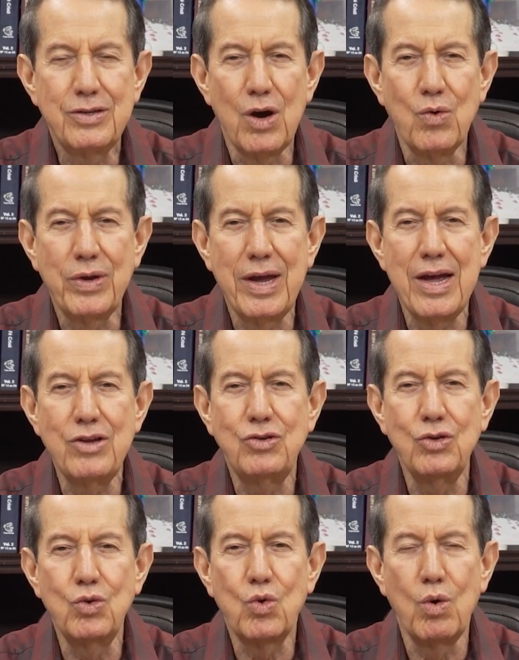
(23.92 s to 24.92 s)
If
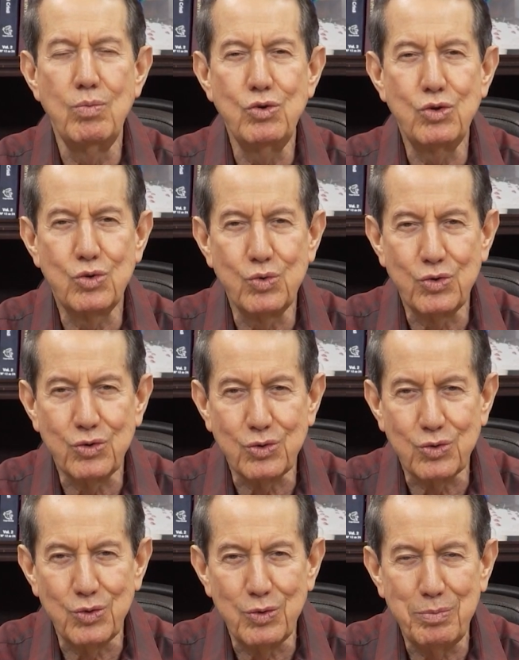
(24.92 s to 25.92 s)
someone's considered
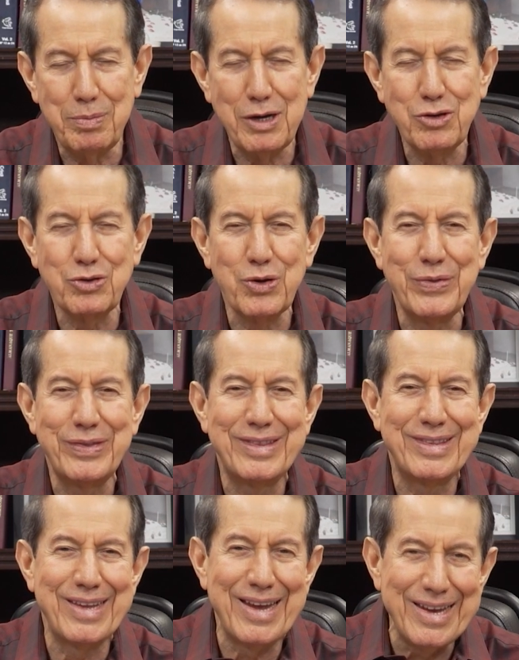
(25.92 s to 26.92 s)
just,
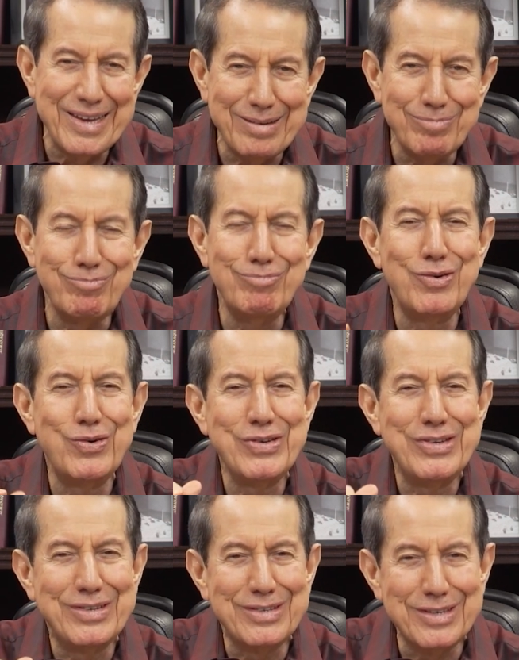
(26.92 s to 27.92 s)

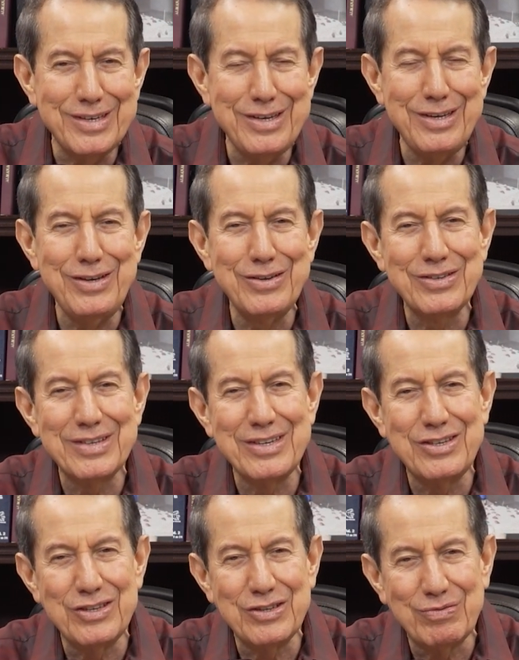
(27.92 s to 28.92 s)
walks on
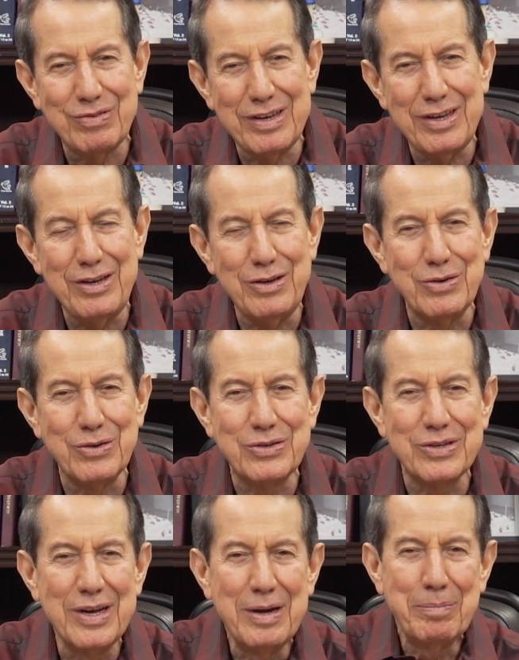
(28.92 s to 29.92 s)
ways filled with
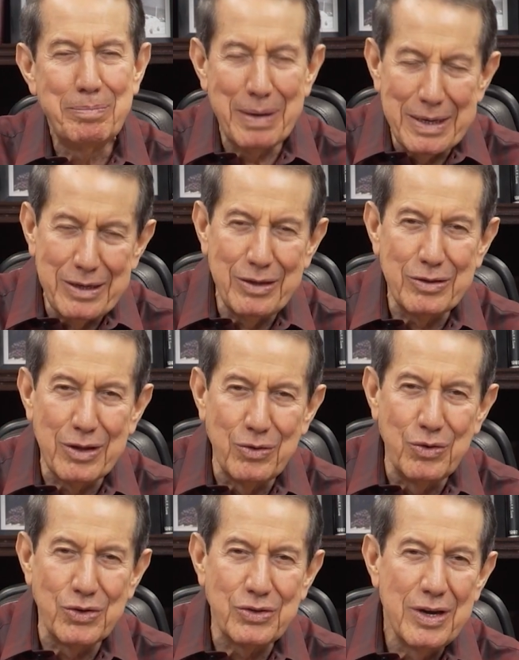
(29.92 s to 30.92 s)

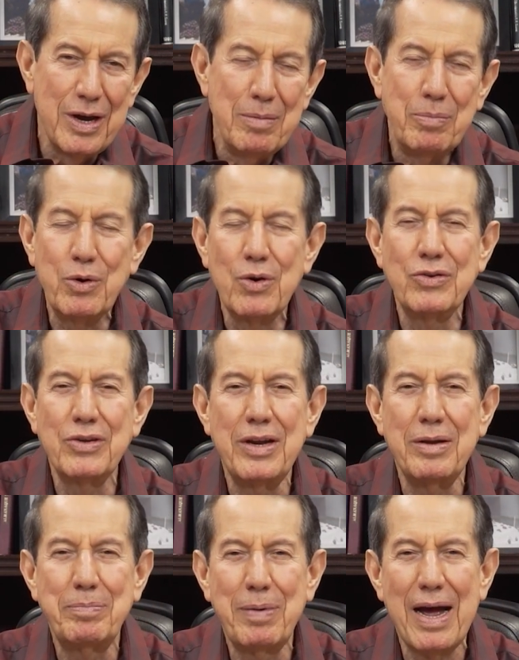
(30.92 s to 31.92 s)
detours and
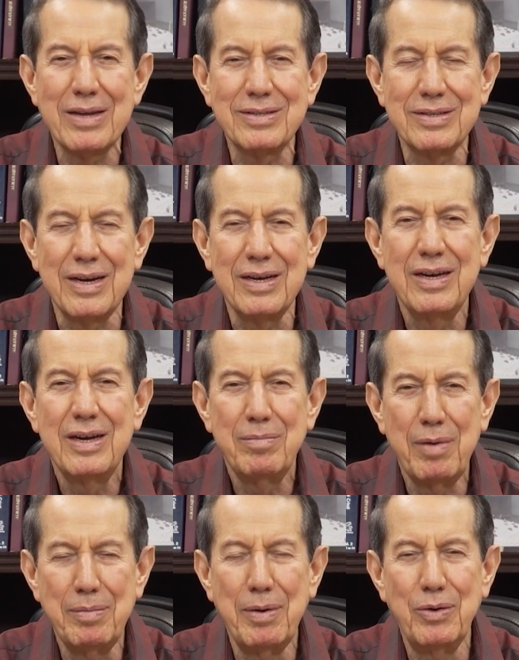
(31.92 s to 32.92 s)
shortcuts,
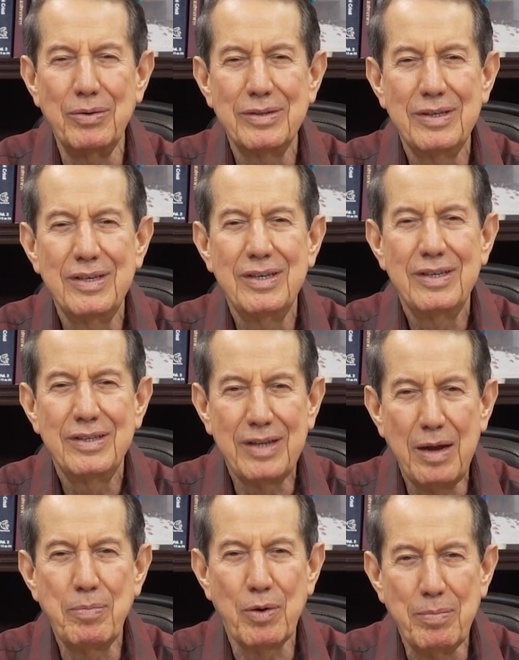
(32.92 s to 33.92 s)
with swamps,
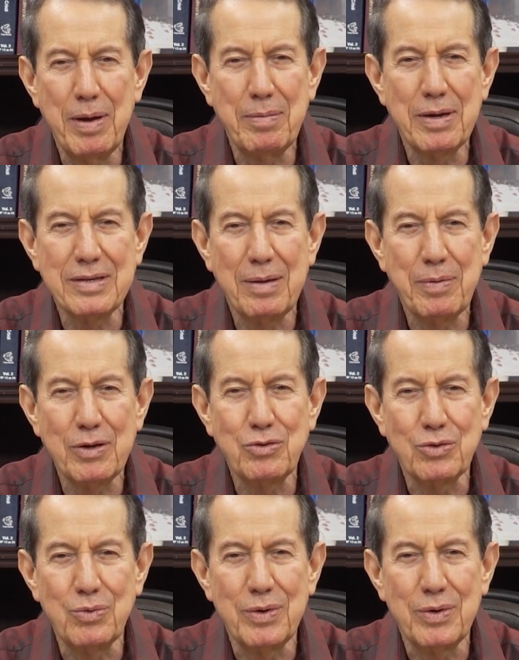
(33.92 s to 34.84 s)
wherever they go, then, brethren,